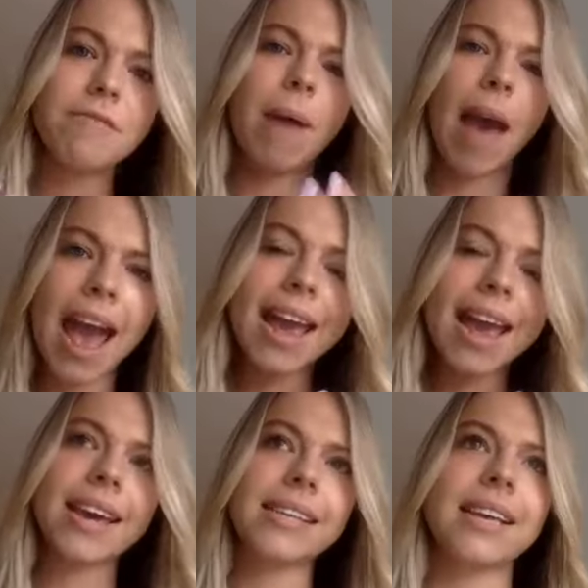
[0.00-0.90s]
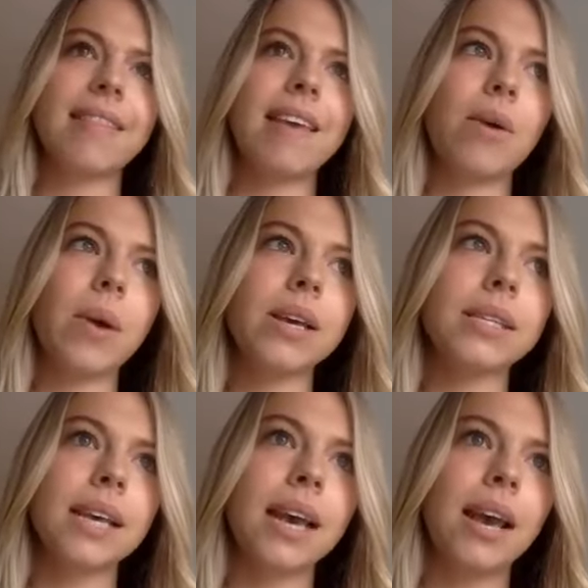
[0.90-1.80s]
of pace and there
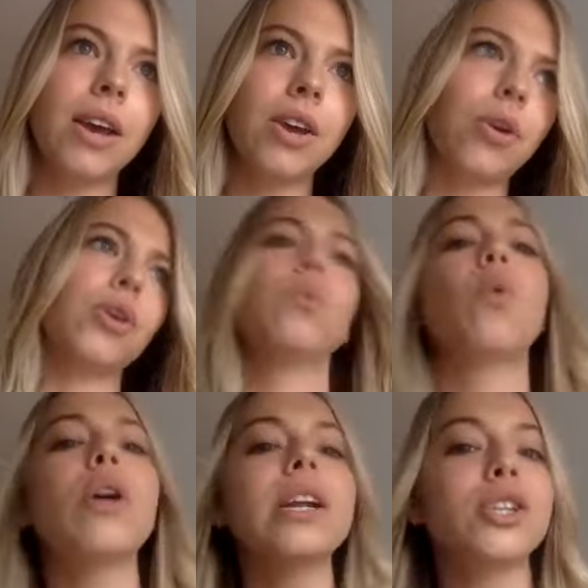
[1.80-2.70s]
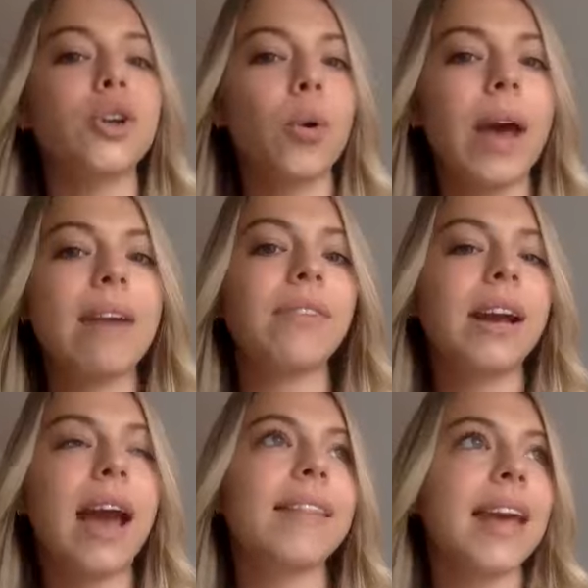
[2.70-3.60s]
was, you know, you wanted to know every
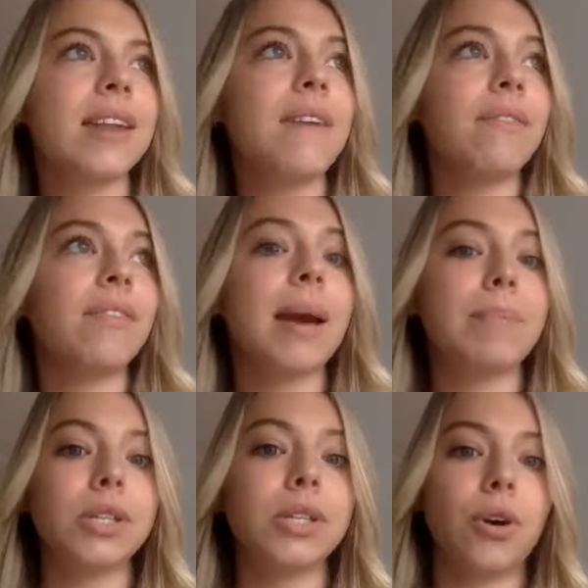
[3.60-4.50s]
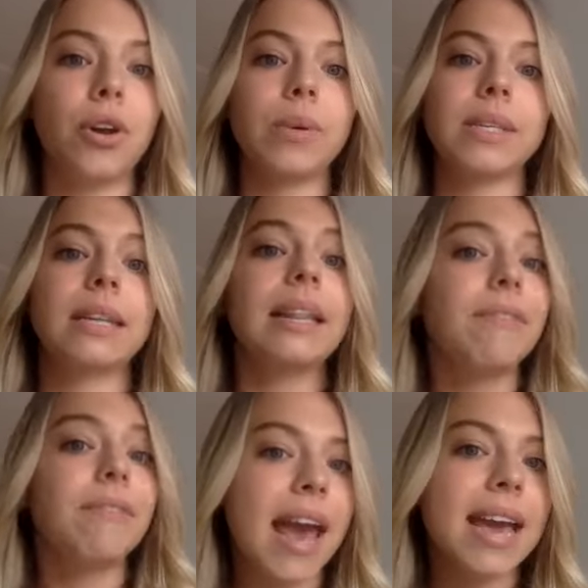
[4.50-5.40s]
at the end of every episode, it was
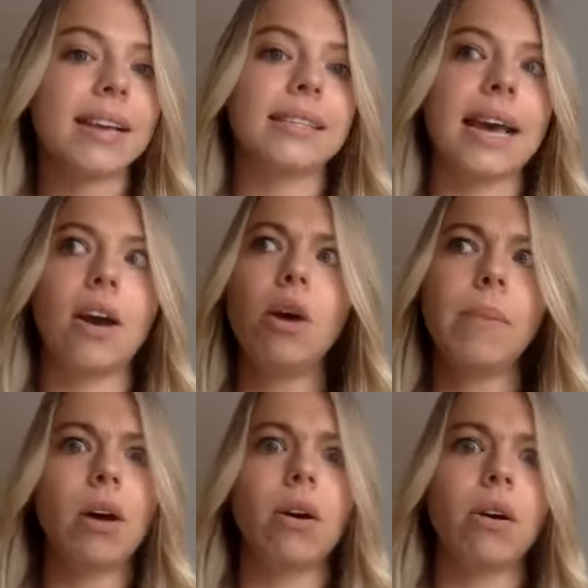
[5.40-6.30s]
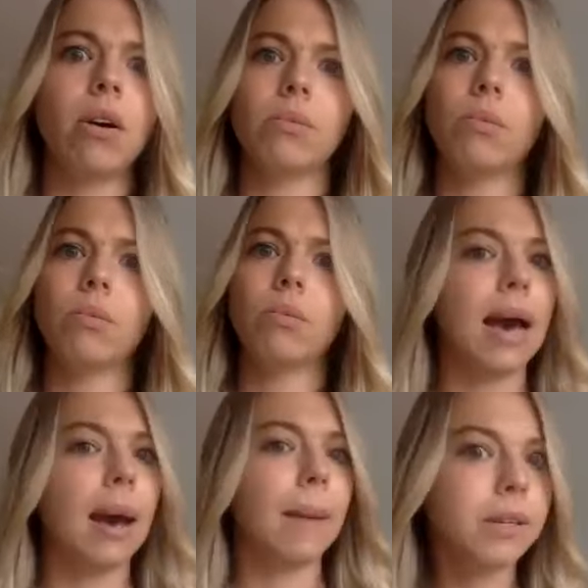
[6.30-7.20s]
cliffhangers, like, oh my God,
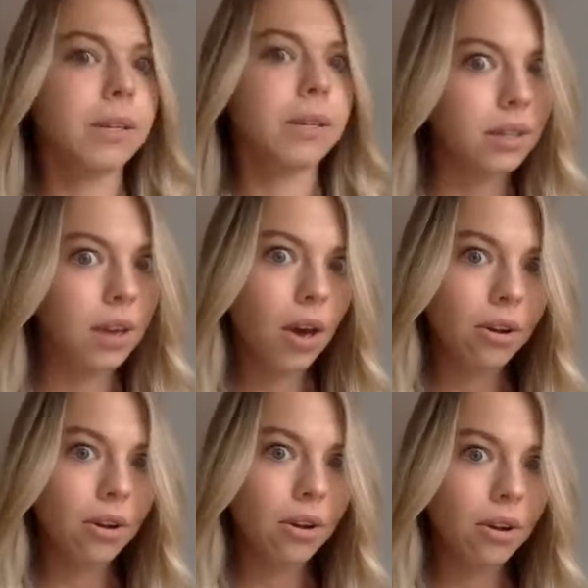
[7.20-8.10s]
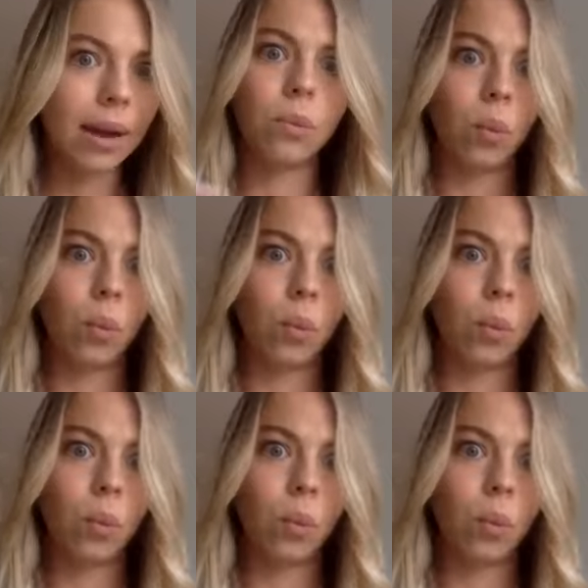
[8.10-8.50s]
what's happened to this girl? Like